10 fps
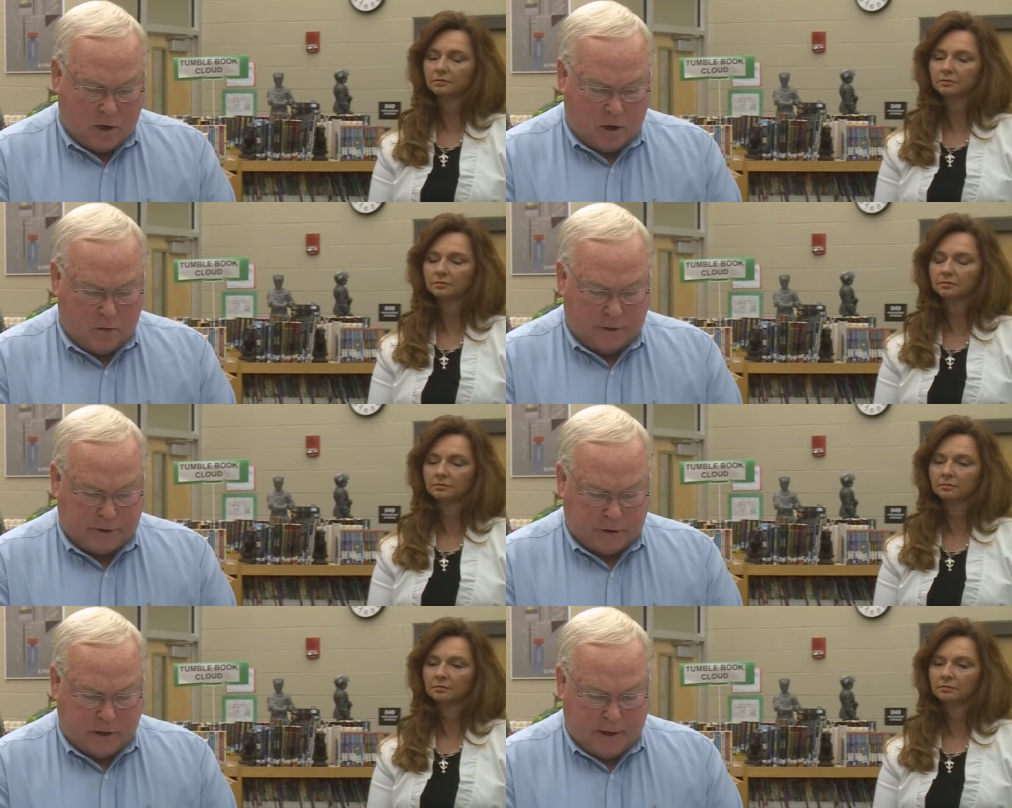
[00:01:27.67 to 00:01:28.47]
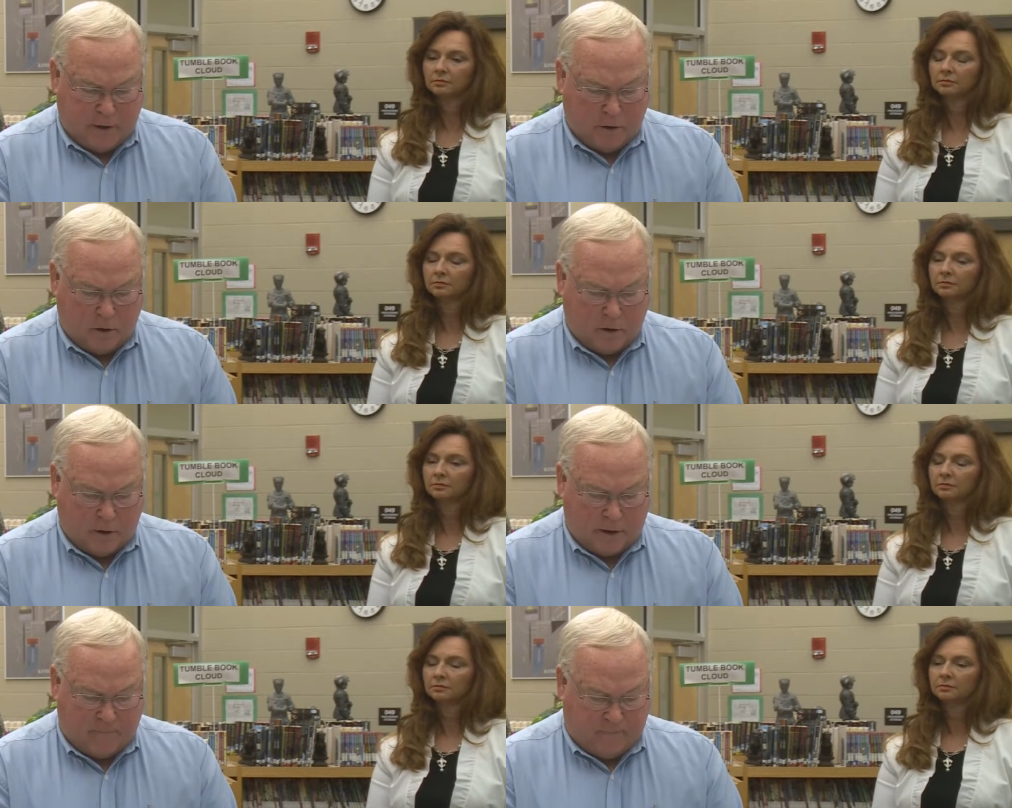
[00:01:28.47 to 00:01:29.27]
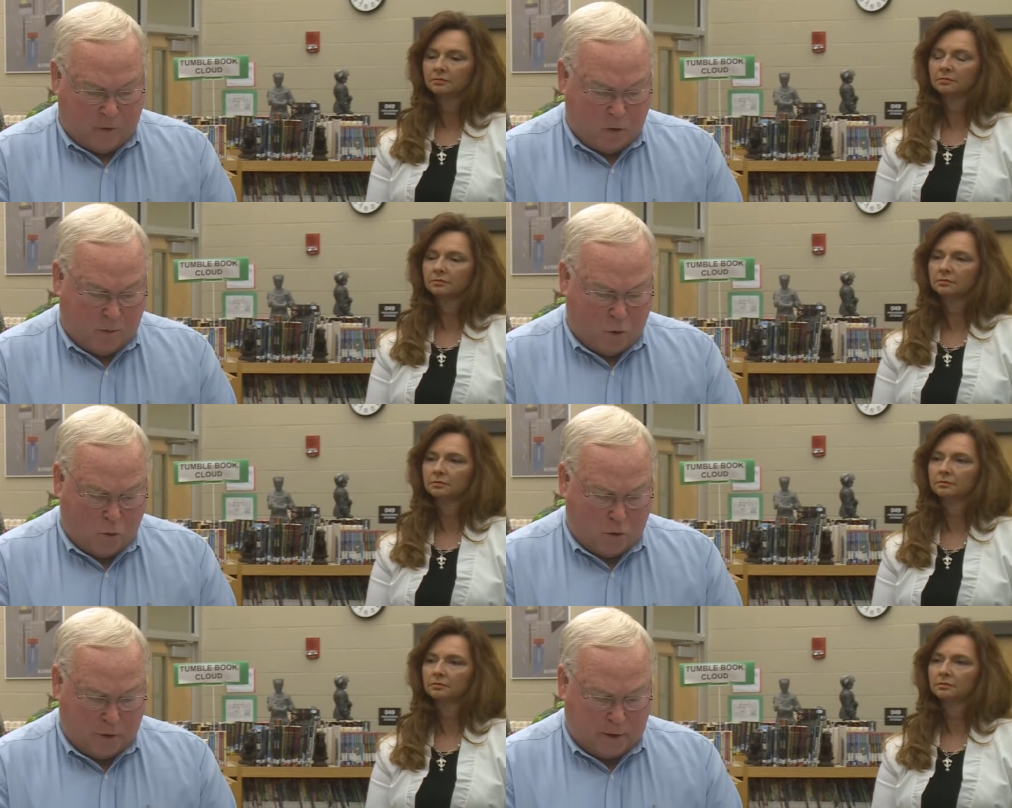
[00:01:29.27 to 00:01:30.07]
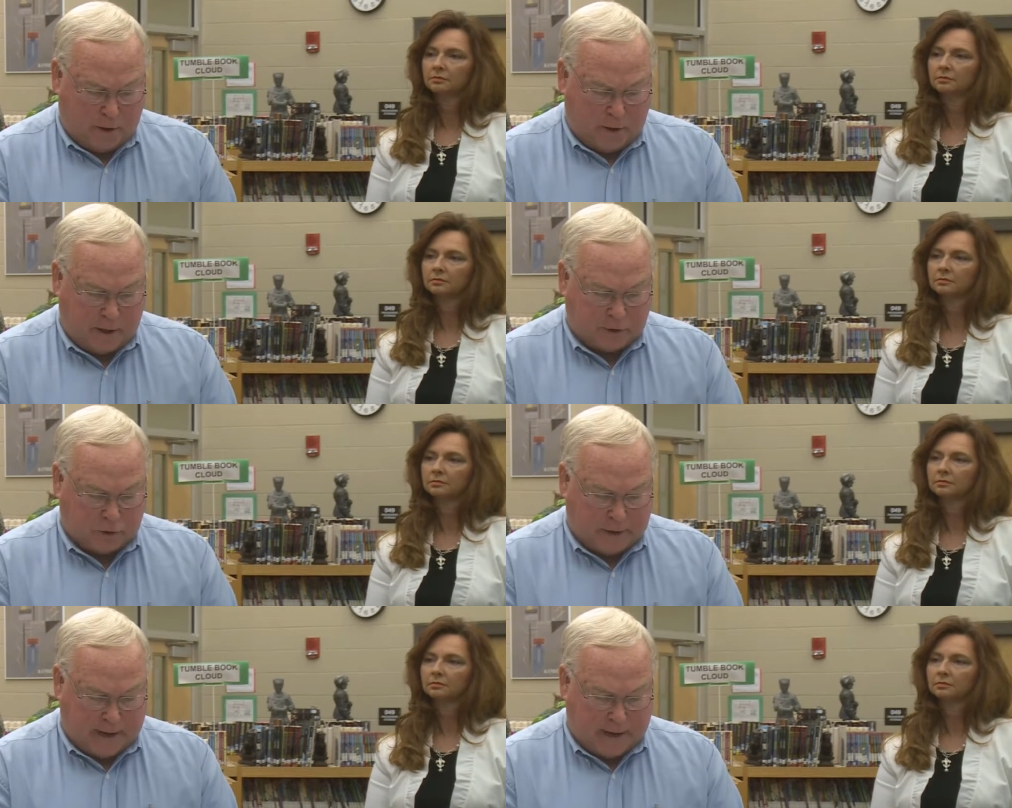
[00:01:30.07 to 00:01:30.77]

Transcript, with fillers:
Speaker 1: only to later learn that far more in additional